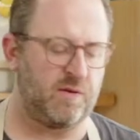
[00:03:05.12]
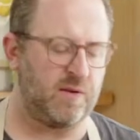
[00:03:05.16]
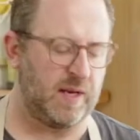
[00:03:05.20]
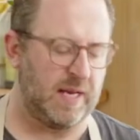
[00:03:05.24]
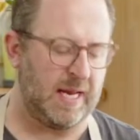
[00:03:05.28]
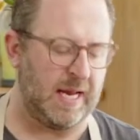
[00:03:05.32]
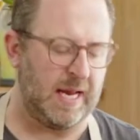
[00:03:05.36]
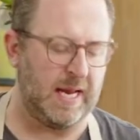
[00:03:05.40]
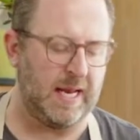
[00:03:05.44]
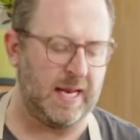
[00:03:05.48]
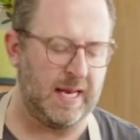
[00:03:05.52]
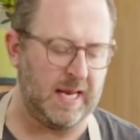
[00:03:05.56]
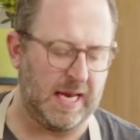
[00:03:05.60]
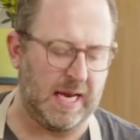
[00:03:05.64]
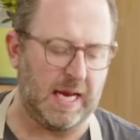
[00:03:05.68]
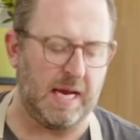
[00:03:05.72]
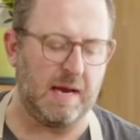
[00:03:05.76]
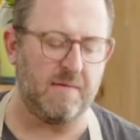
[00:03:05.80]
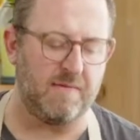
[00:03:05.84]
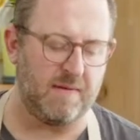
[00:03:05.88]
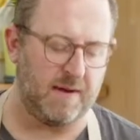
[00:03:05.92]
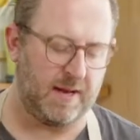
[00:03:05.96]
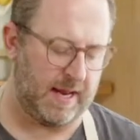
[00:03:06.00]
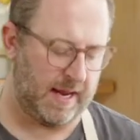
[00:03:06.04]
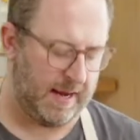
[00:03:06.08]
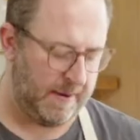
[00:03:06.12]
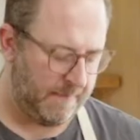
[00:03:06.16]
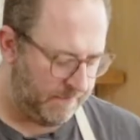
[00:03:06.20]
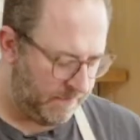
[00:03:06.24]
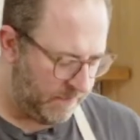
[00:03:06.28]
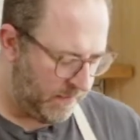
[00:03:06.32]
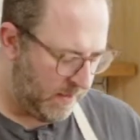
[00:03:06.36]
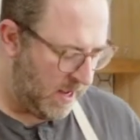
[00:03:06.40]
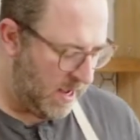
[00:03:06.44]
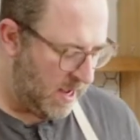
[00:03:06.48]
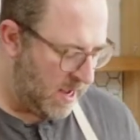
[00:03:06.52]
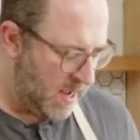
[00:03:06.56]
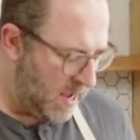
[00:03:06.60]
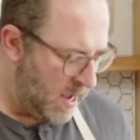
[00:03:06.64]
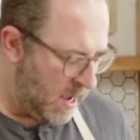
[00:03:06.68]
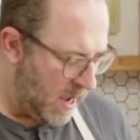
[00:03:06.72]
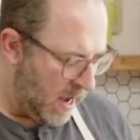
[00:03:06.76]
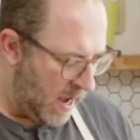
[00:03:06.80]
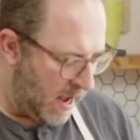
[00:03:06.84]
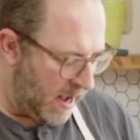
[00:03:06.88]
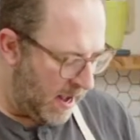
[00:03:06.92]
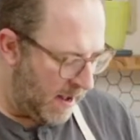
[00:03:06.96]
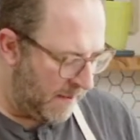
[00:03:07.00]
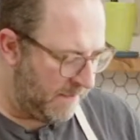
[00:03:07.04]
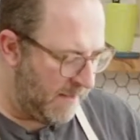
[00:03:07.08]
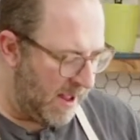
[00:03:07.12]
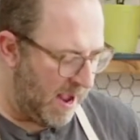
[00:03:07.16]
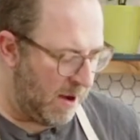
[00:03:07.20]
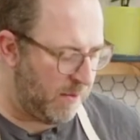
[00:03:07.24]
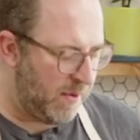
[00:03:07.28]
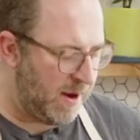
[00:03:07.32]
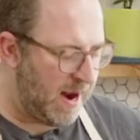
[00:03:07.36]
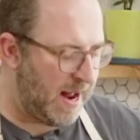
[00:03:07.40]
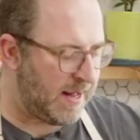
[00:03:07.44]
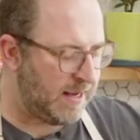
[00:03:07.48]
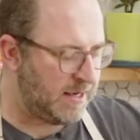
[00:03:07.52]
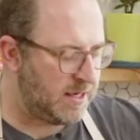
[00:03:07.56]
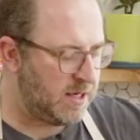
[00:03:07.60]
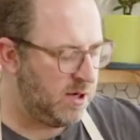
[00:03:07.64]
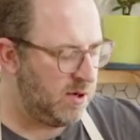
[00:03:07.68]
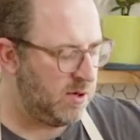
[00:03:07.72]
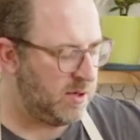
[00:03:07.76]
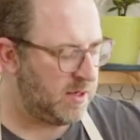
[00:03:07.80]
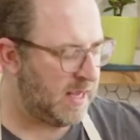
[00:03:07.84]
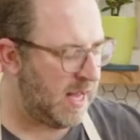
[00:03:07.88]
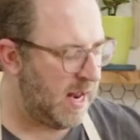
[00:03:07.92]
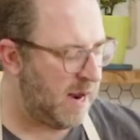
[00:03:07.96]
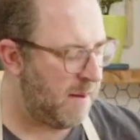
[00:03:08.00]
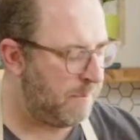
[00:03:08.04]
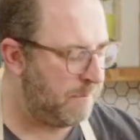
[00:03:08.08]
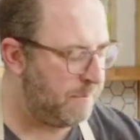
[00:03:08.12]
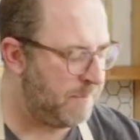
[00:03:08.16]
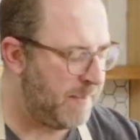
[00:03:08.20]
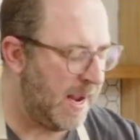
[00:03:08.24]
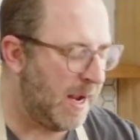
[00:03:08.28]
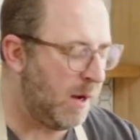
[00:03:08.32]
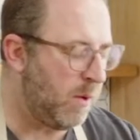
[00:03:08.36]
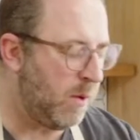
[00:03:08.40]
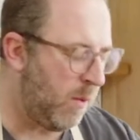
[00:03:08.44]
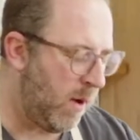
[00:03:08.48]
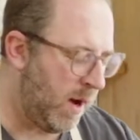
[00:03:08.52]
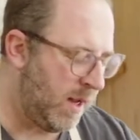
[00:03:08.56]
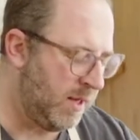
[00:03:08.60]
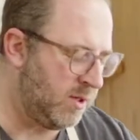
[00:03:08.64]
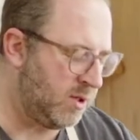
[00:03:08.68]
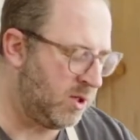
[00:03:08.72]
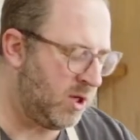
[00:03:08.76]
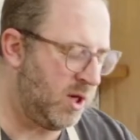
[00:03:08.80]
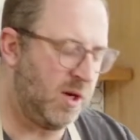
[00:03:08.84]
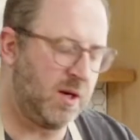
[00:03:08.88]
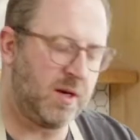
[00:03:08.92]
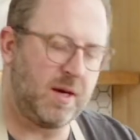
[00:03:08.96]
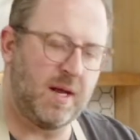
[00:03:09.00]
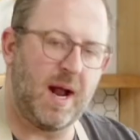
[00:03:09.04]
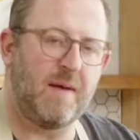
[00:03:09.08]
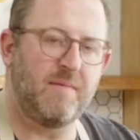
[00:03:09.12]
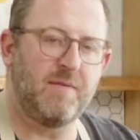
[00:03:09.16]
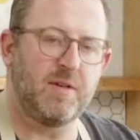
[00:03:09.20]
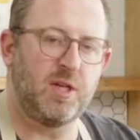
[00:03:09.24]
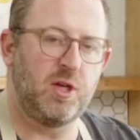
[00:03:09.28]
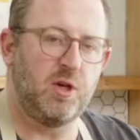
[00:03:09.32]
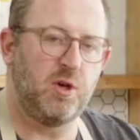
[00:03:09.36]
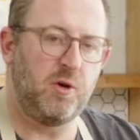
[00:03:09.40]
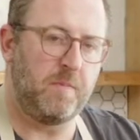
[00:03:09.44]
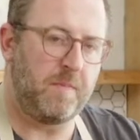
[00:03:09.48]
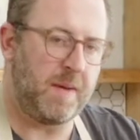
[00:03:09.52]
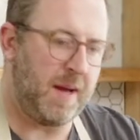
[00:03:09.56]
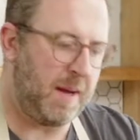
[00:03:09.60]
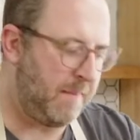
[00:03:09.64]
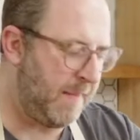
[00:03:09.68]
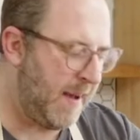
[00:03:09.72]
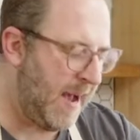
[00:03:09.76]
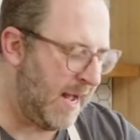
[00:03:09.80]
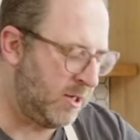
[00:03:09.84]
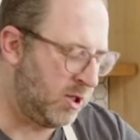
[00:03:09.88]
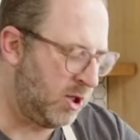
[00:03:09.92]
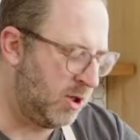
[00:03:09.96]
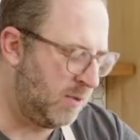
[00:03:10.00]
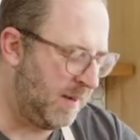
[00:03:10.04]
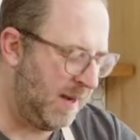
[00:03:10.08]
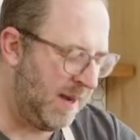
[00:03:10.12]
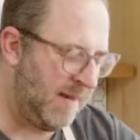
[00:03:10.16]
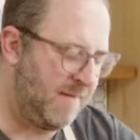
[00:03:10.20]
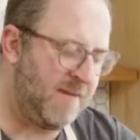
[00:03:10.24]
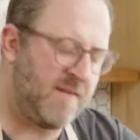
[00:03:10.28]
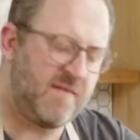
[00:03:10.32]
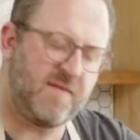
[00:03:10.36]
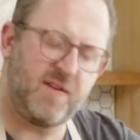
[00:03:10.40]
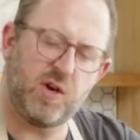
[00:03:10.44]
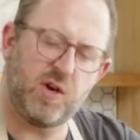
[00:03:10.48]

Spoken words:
the heat evenly. And what I like to do is get a big one. So you can obviously do big batches, but even if you're